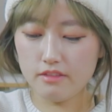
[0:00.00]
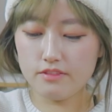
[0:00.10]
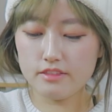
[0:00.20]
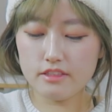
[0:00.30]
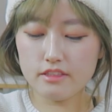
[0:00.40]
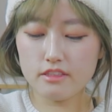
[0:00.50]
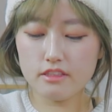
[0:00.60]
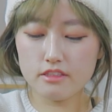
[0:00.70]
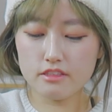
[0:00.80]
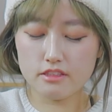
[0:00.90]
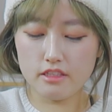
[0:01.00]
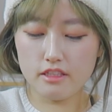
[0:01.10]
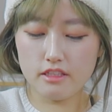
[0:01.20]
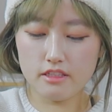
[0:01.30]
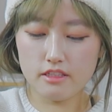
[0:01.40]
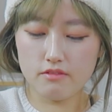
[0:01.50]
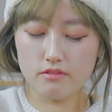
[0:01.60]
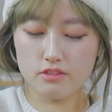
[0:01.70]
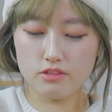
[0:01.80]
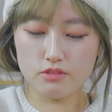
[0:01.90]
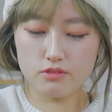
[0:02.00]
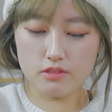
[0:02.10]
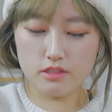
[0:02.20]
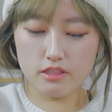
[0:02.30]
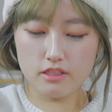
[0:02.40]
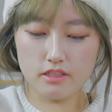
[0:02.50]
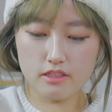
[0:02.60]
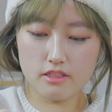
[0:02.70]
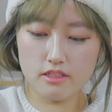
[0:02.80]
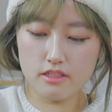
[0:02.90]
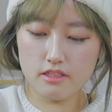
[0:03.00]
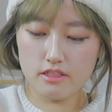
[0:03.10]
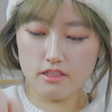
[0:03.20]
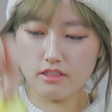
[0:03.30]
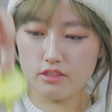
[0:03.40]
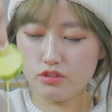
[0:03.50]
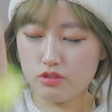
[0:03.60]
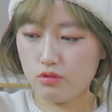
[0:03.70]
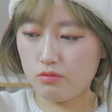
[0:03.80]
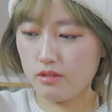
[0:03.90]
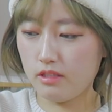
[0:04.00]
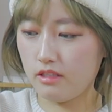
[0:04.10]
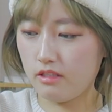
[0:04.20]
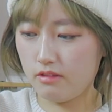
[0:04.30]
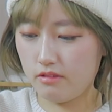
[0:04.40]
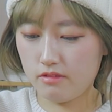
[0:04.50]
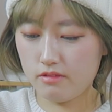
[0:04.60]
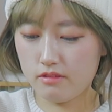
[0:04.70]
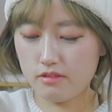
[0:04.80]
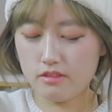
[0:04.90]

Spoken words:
I visited her today when she was working, and she told me how